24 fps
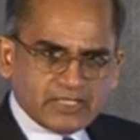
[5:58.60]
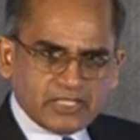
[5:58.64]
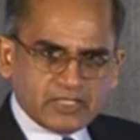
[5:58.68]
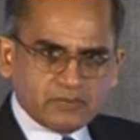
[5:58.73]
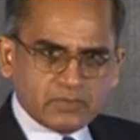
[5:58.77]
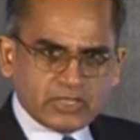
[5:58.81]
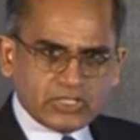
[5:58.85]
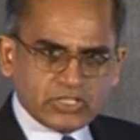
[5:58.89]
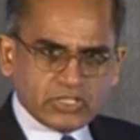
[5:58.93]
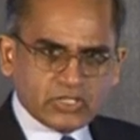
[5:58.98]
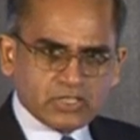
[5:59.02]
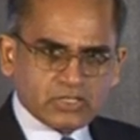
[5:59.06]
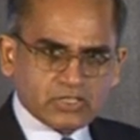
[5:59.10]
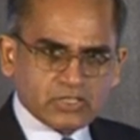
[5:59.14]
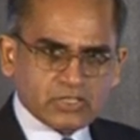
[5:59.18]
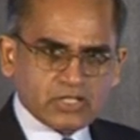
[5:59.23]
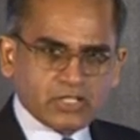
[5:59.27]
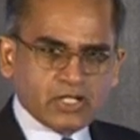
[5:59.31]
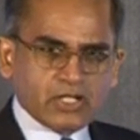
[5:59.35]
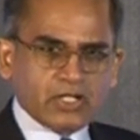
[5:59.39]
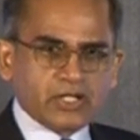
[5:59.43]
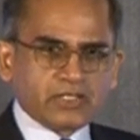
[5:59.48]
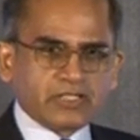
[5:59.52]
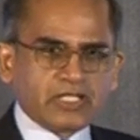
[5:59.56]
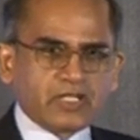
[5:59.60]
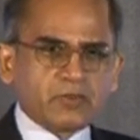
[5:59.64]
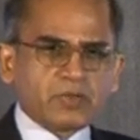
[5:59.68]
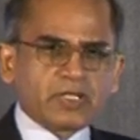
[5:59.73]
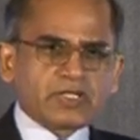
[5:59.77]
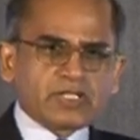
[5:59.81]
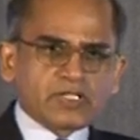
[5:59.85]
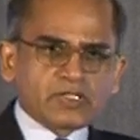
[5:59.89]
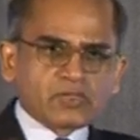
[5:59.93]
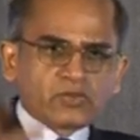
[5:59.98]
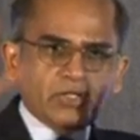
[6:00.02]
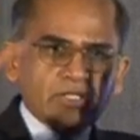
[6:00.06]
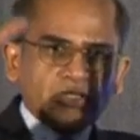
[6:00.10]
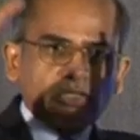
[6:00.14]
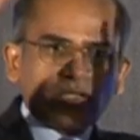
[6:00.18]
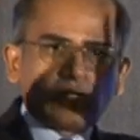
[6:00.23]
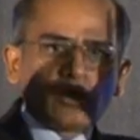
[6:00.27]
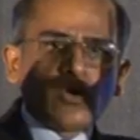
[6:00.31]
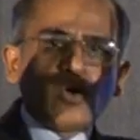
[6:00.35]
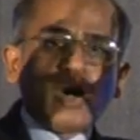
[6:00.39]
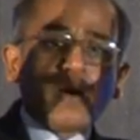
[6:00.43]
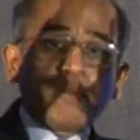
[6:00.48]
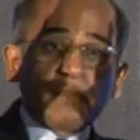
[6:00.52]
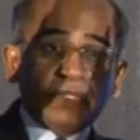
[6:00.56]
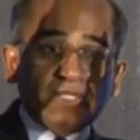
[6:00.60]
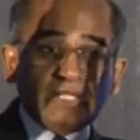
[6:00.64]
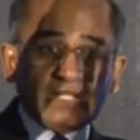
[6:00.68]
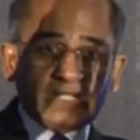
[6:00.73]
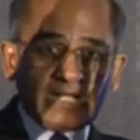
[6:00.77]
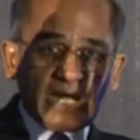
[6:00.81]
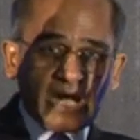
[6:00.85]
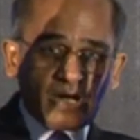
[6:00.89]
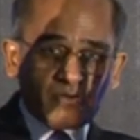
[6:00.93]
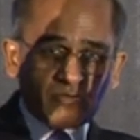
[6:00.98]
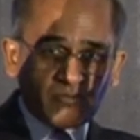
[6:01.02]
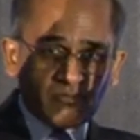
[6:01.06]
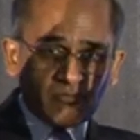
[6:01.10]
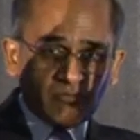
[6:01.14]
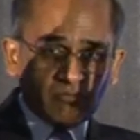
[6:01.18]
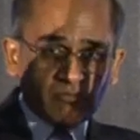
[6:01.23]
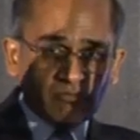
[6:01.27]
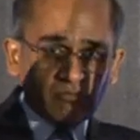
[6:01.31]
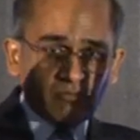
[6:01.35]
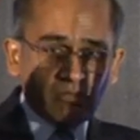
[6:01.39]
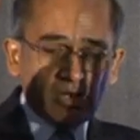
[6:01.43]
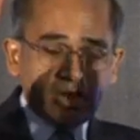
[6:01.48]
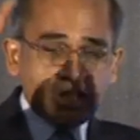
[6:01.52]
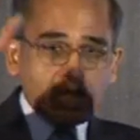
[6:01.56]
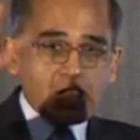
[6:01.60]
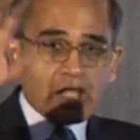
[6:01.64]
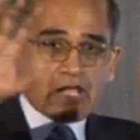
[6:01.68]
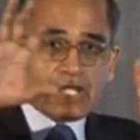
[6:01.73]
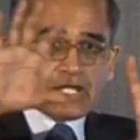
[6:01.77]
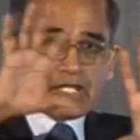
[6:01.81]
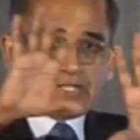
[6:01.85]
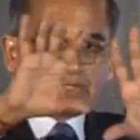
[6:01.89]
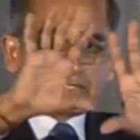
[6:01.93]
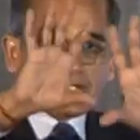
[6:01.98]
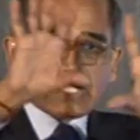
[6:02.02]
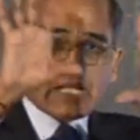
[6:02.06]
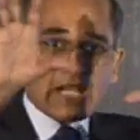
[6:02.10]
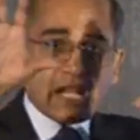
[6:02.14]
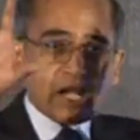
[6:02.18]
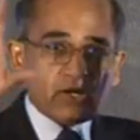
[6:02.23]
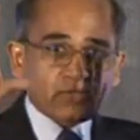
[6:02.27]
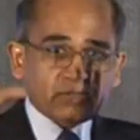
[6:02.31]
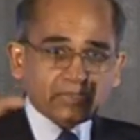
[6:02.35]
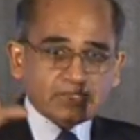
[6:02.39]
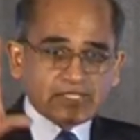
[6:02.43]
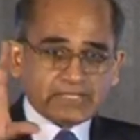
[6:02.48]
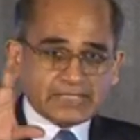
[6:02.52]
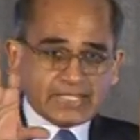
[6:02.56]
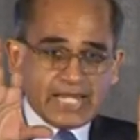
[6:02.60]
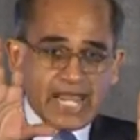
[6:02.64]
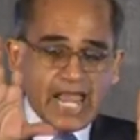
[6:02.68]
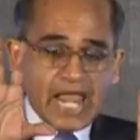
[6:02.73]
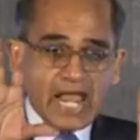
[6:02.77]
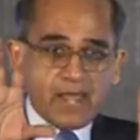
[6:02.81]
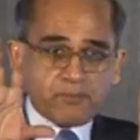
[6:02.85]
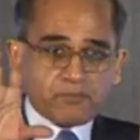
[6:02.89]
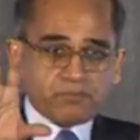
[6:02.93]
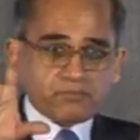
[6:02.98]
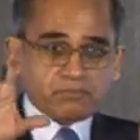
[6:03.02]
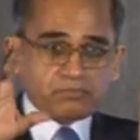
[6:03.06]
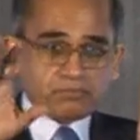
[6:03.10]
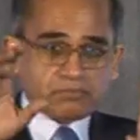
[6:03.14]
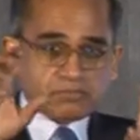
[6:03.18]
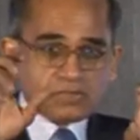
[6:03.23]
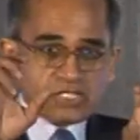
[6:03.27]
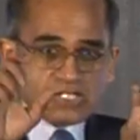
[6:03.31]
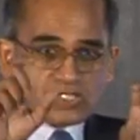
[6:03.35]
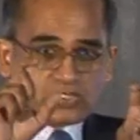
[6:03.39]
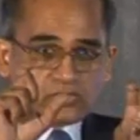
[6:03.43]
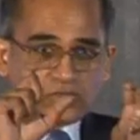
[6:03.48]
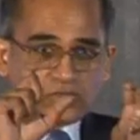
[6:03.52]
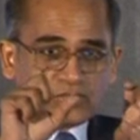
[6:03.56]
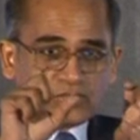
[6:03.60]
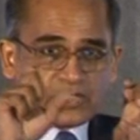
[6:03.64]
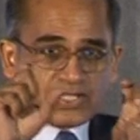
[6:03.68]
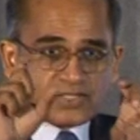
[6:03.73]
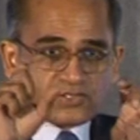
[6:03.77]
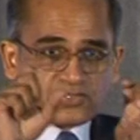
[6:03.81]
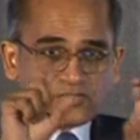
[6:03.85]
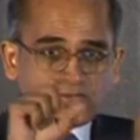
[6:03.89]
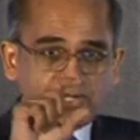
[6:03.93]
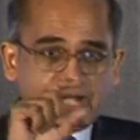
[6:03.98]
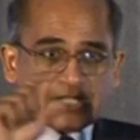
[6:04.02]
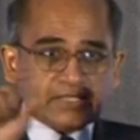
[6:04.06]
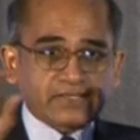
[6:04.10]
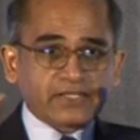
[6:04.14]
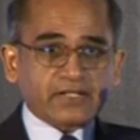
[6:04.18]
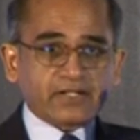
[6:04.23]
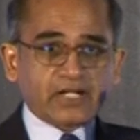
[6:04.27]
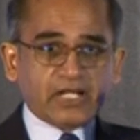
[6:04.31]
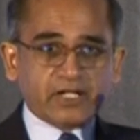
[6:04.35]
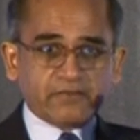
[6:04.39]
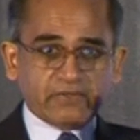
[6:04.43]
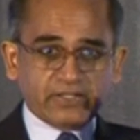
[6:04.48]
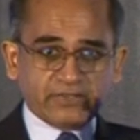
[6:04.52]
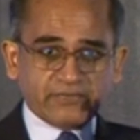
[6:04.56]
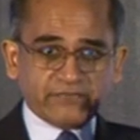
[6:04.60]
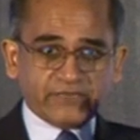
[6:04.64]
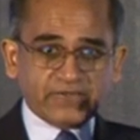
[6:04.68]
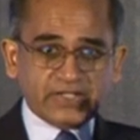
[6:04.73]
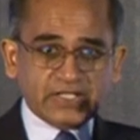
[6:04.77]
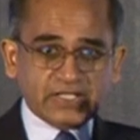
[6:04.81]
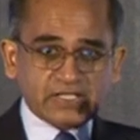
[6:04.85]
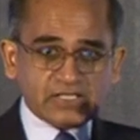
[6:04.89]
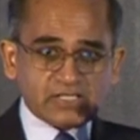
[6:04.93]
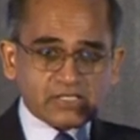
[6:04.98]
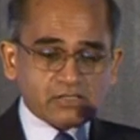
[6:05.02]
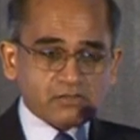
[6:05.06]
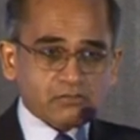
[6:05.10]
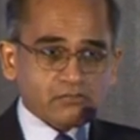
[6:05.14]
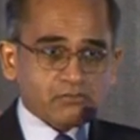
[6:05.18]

the image. The image is going to go up in the cloud. In the cloud, that app is to extract the relevant fields.